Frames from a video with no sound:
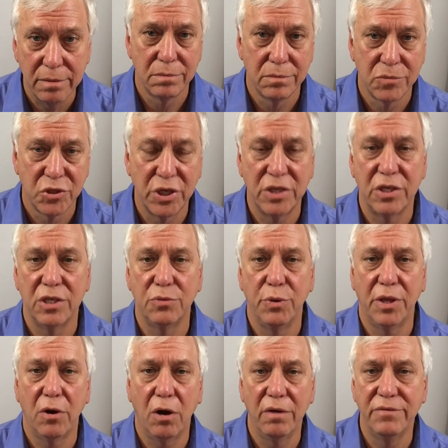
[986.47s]
such as with
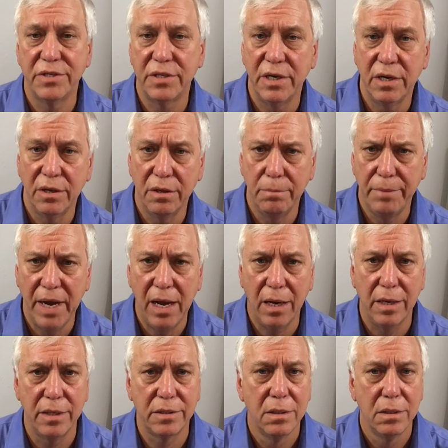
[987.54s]
harvesting of the
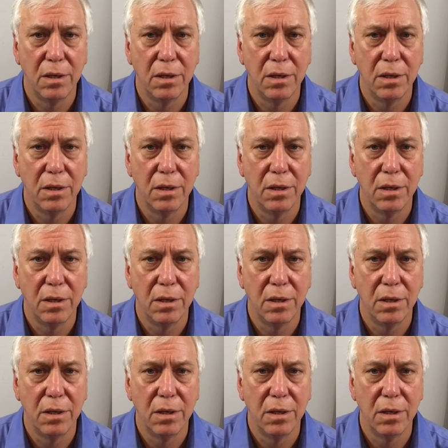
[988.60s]
ballots,